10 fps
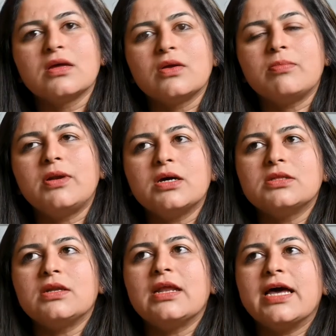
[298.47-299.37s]
Blur
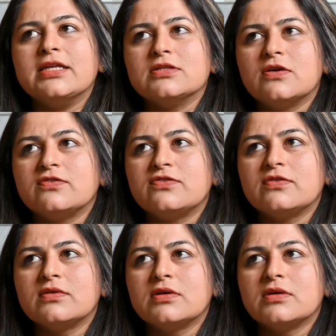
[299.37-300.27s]
the lines of
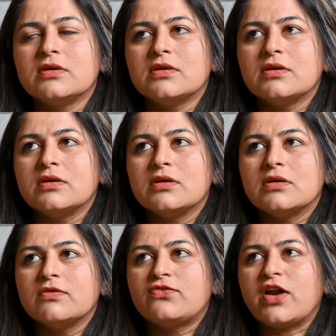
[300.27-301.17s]

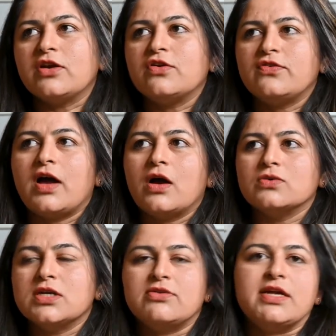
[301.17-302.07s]
front of
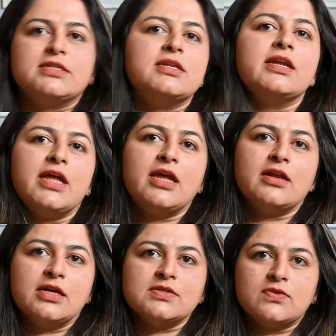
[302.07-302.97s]
house and resident
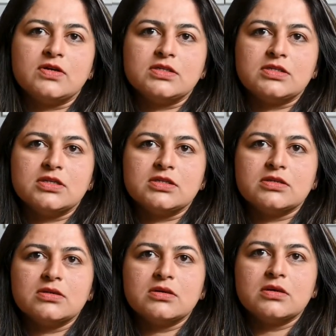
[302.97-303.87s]
areas, for instance.